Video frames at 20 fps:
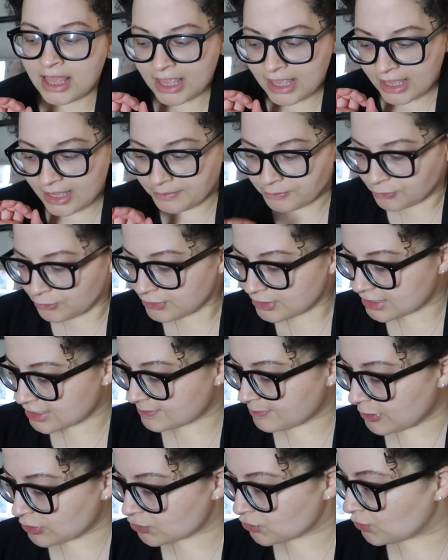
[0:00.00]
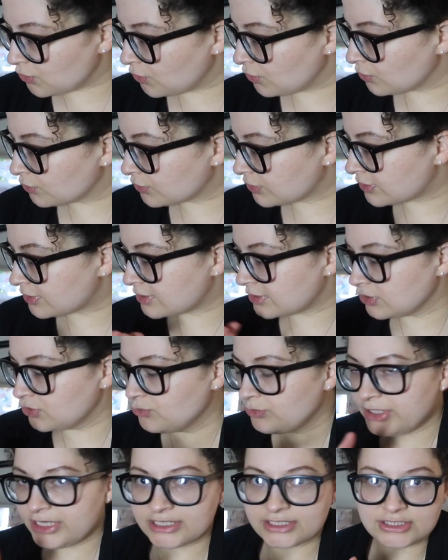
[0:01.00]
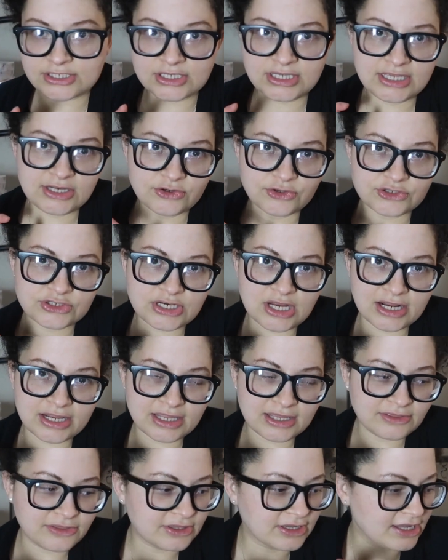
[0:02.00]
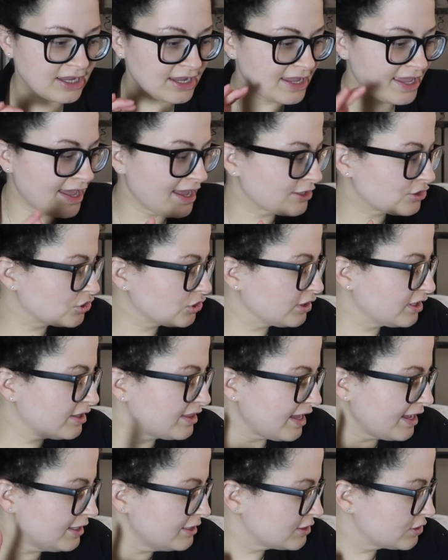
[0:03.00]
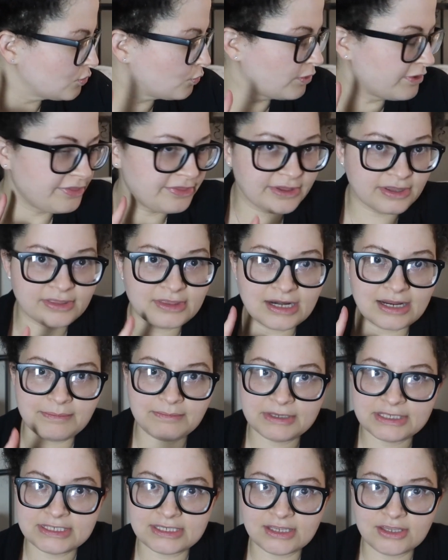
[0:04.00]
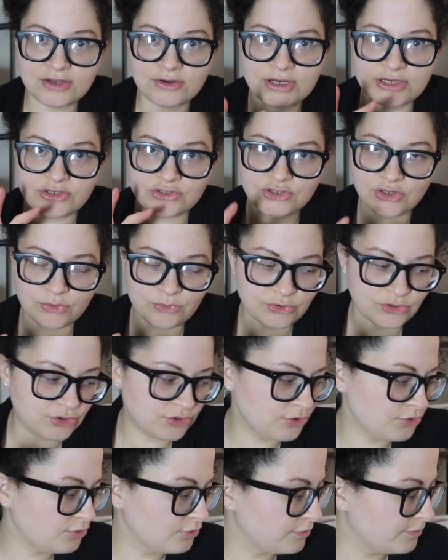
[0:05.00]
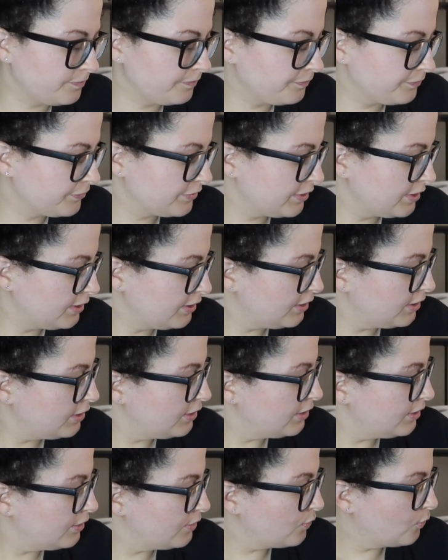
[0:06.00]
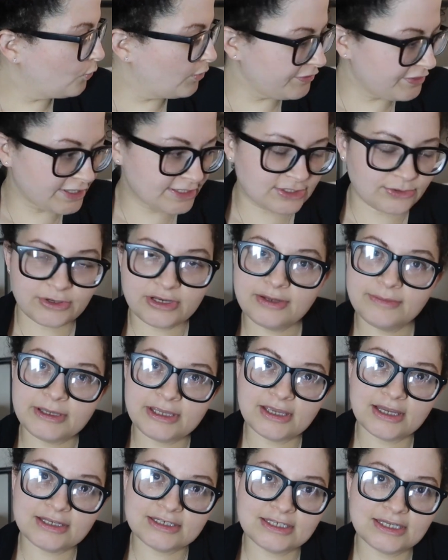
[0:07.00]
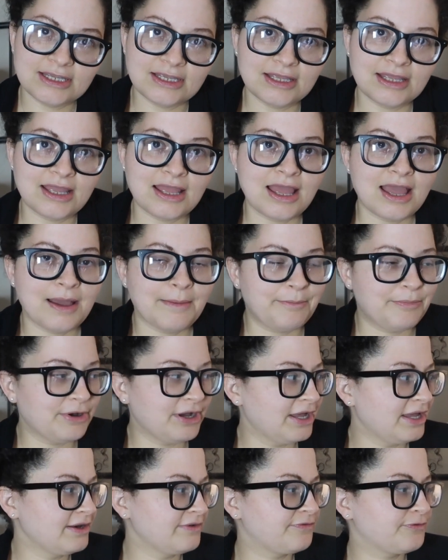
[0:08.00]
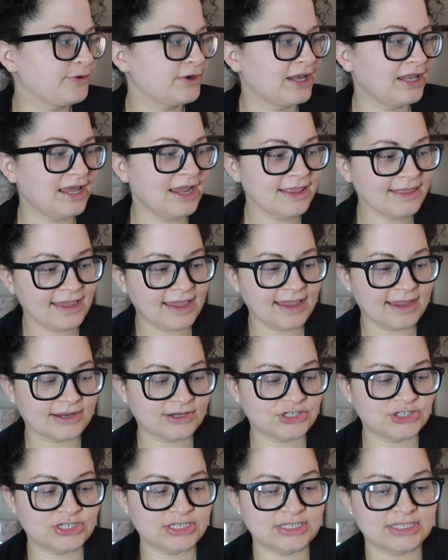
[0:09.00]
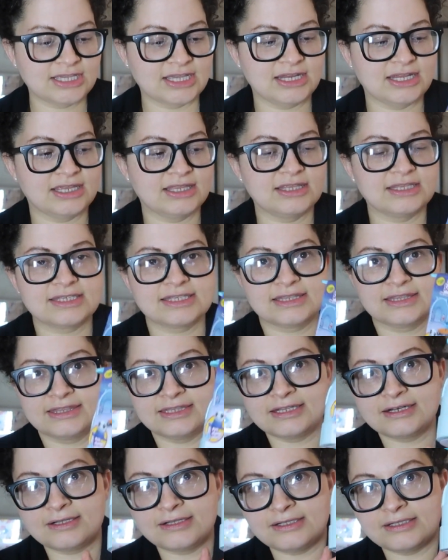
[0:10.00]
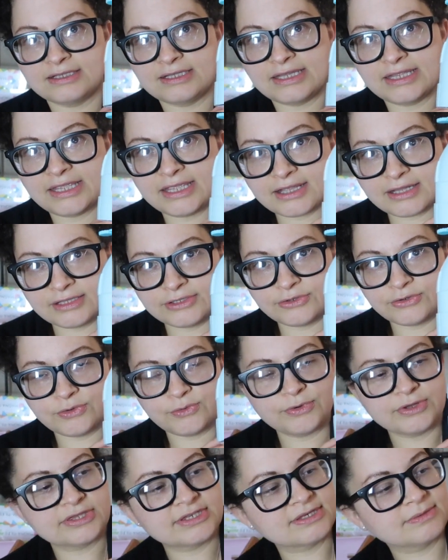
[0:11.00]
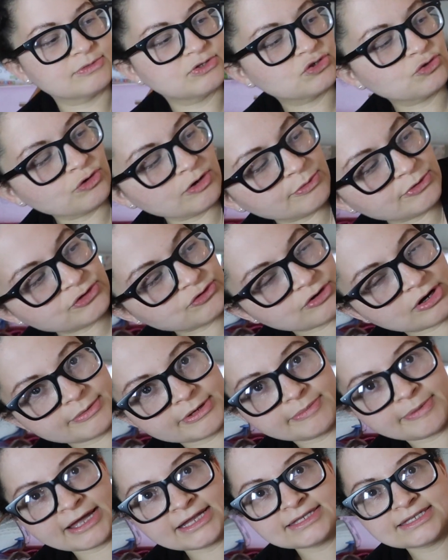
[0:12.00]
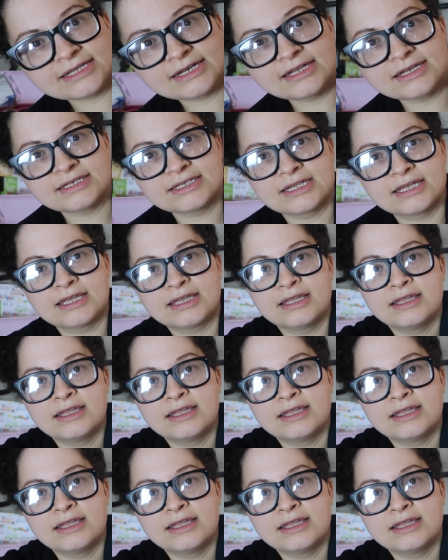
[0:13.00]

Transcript: Emerald's special unique to in her stocking thing, that is the one thing that I'm missing here. I don't know what that's going to be yet. But for Lilac, she's getting this little igloo with some Scribble Scrubby pets in it.